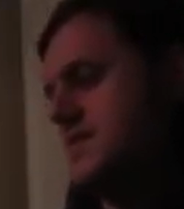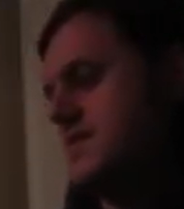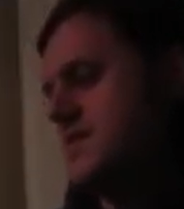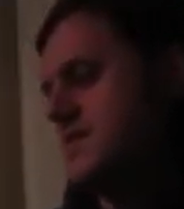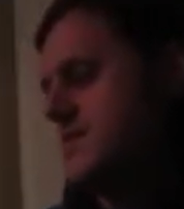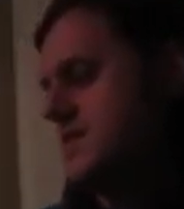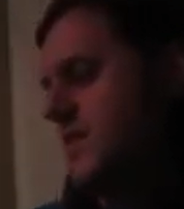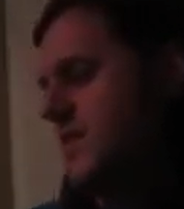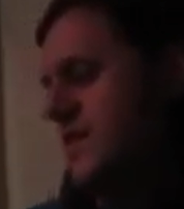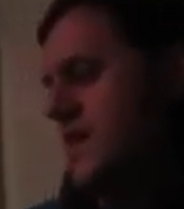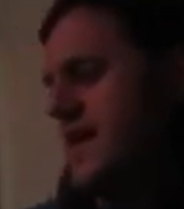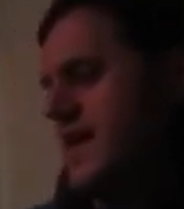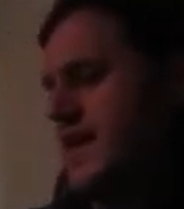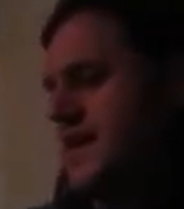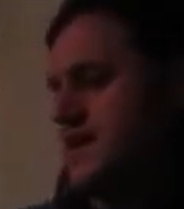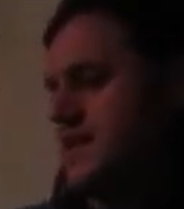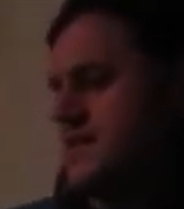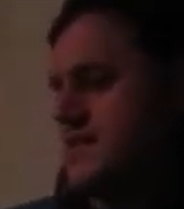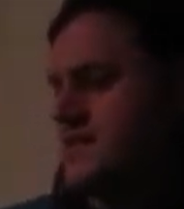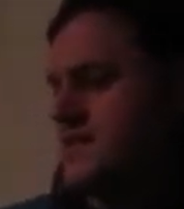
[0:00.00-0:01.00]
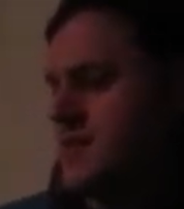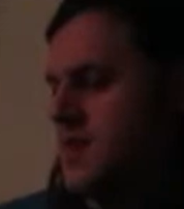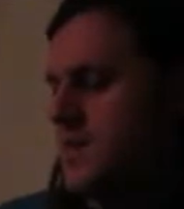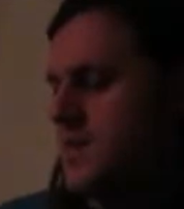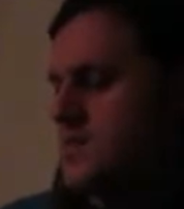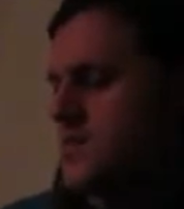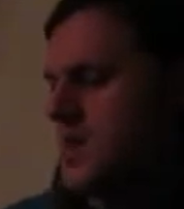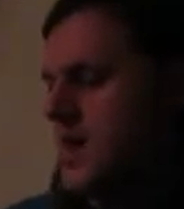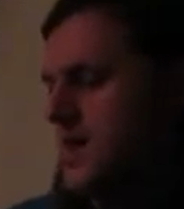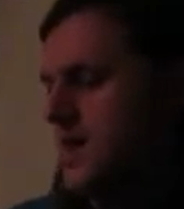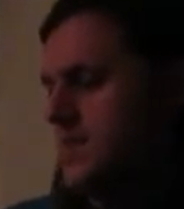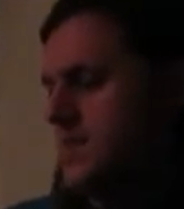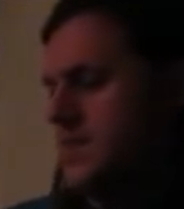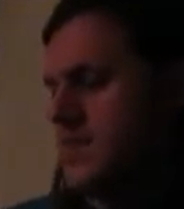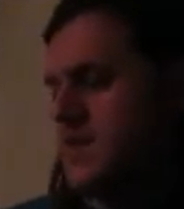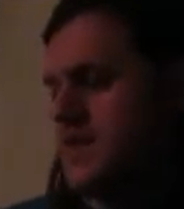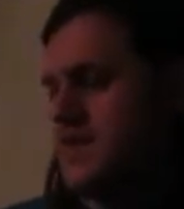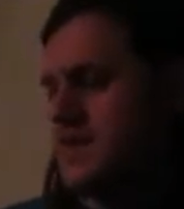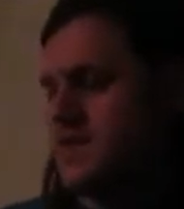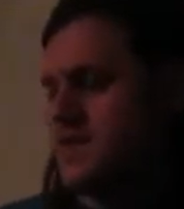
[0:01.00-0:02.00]
So hit tom-tom,
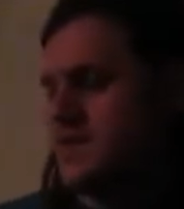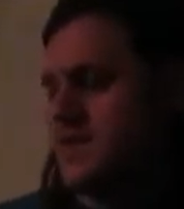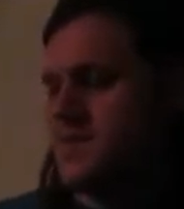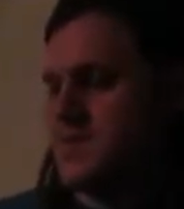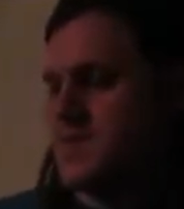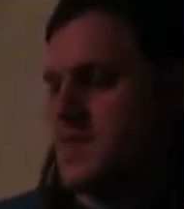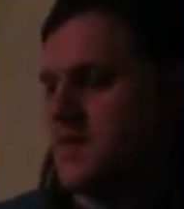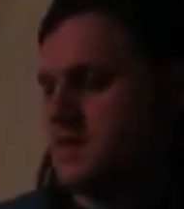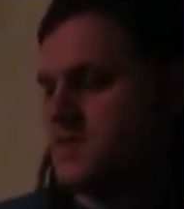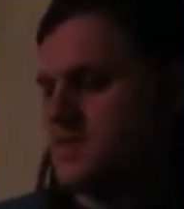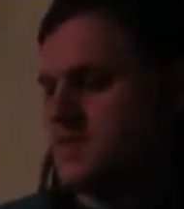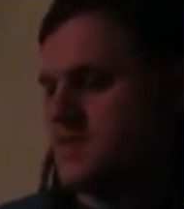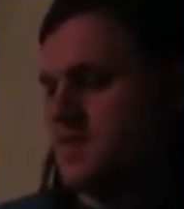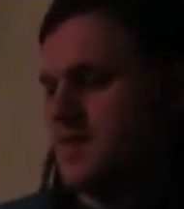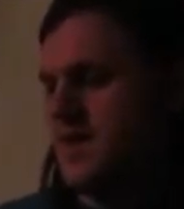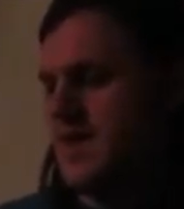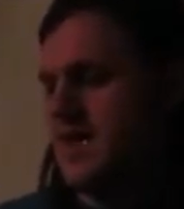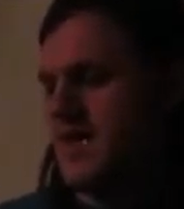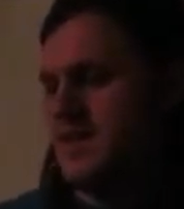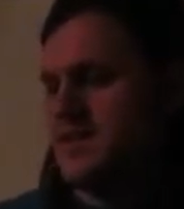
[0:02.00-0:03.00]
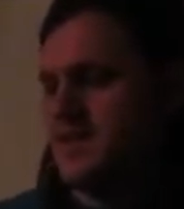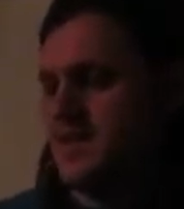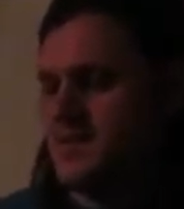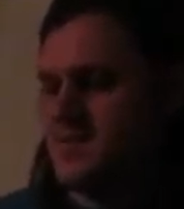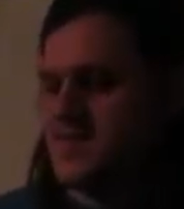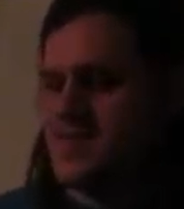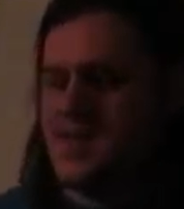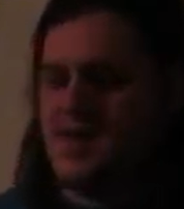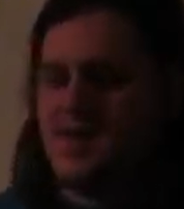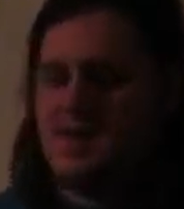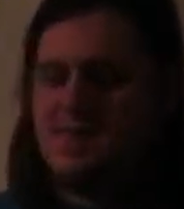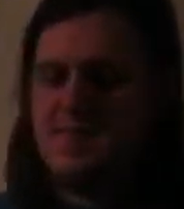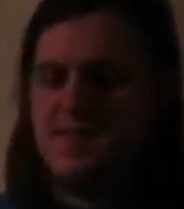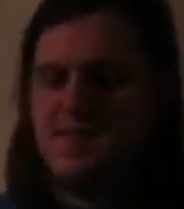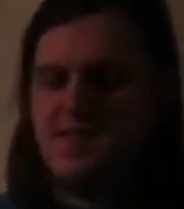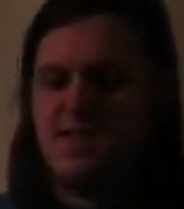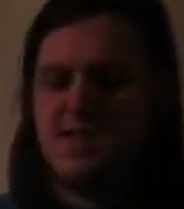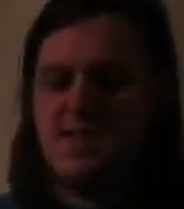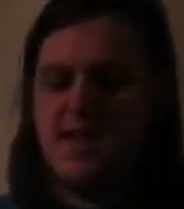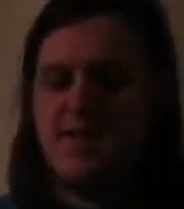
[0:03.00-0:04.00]
hit tom-toms, hi-hat tom-tom,
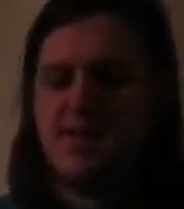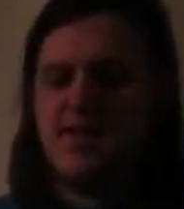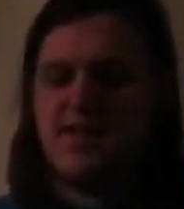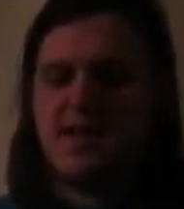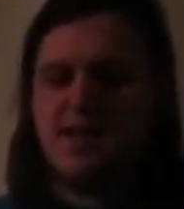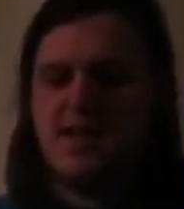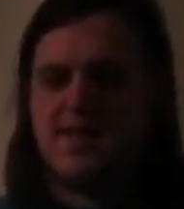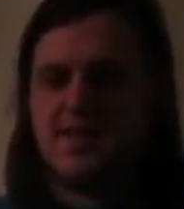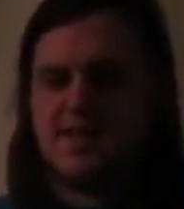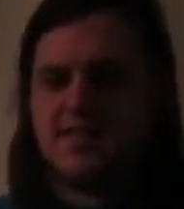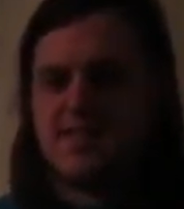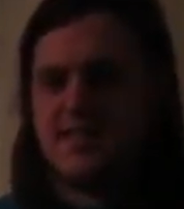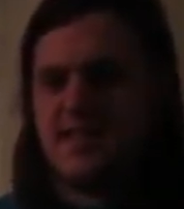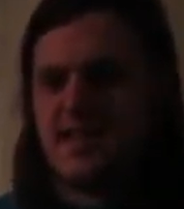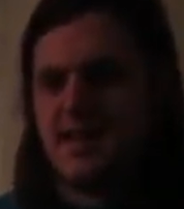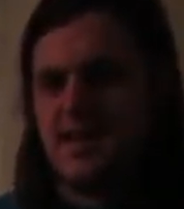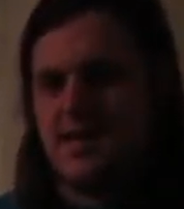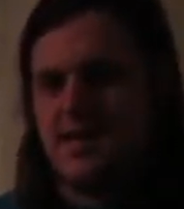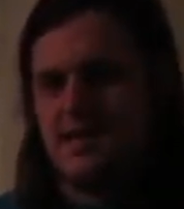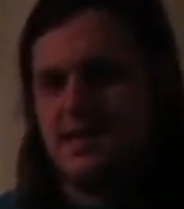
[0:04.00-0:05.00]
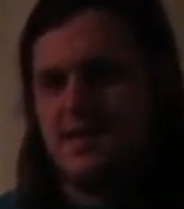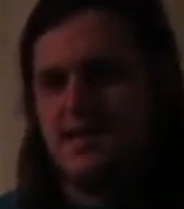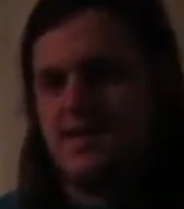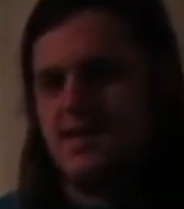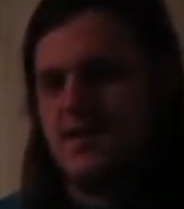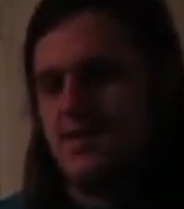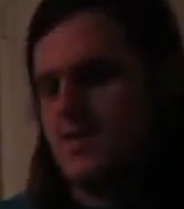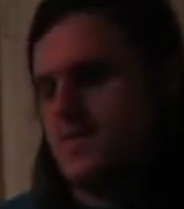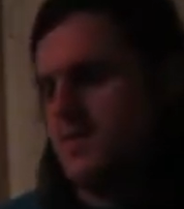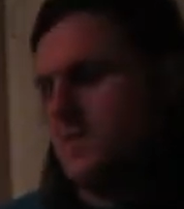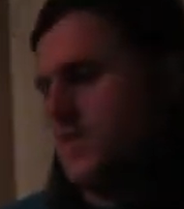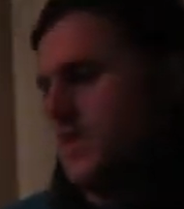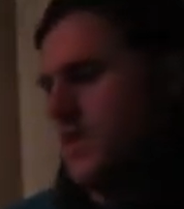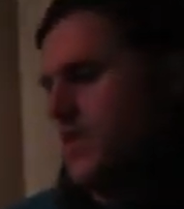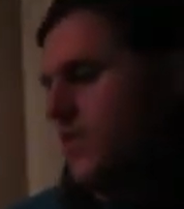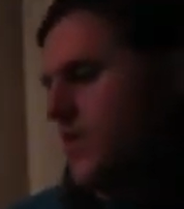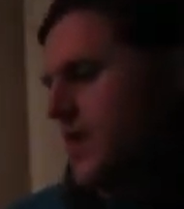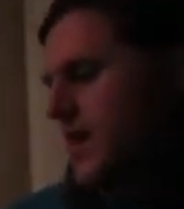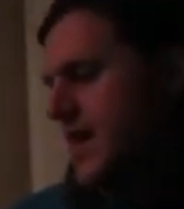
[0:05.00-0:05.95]
everything on the snare, middle one